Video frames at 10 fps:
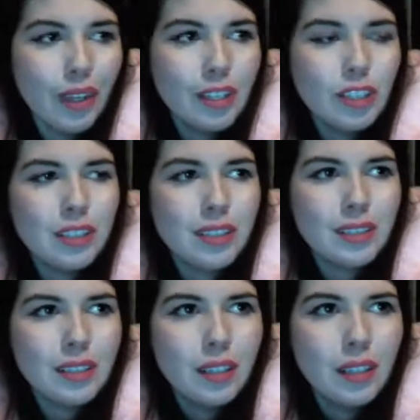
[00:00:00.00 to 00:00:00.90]
It
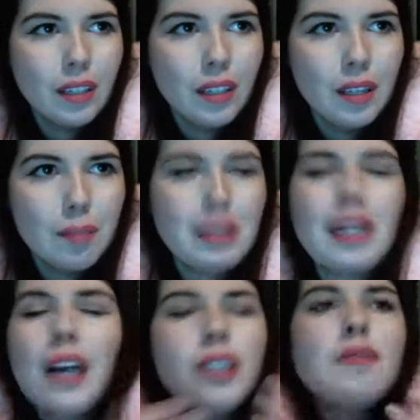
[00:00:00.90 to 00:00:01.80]
just,
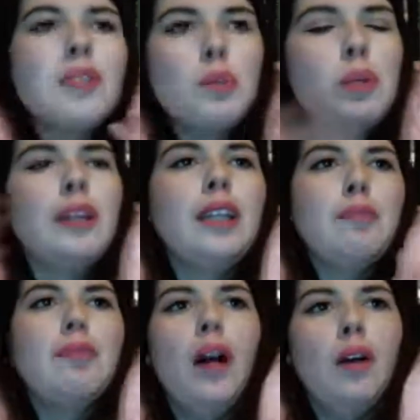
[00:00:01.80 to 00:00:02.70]
because of this weird
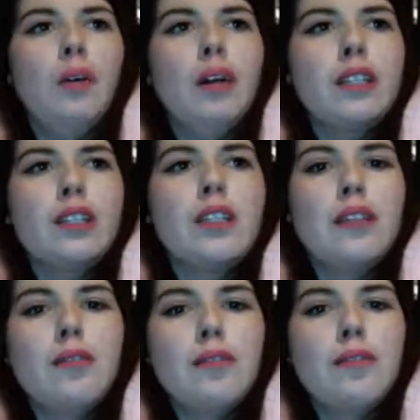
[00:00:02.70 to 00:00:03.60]
limbo,
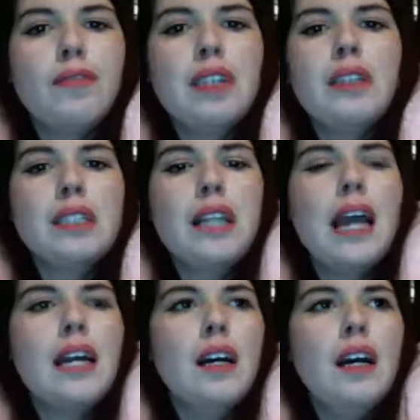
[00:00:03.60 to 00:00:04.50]
it feels
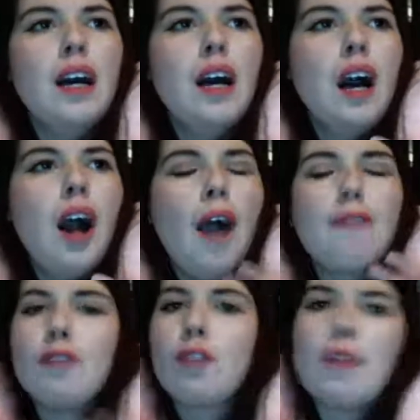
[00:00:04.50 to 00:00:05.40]
like a
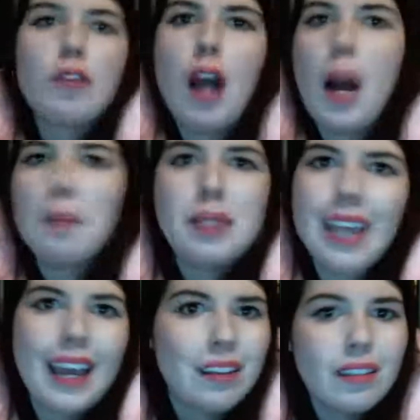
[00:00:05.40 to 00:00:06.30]
forever hump
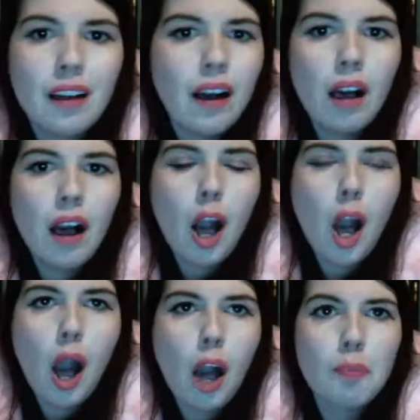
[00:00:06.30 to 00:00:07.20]
day.
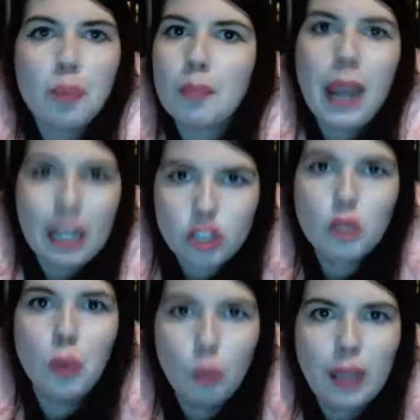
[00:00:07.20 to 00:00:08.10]
A
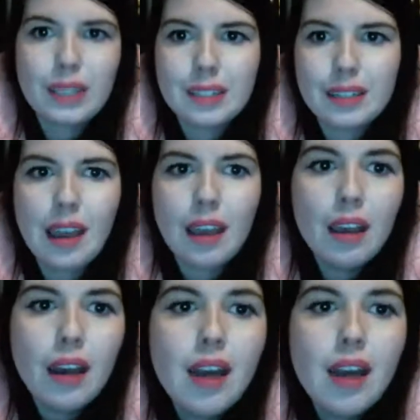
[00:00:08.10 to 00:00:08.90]
perpetual Wednesday.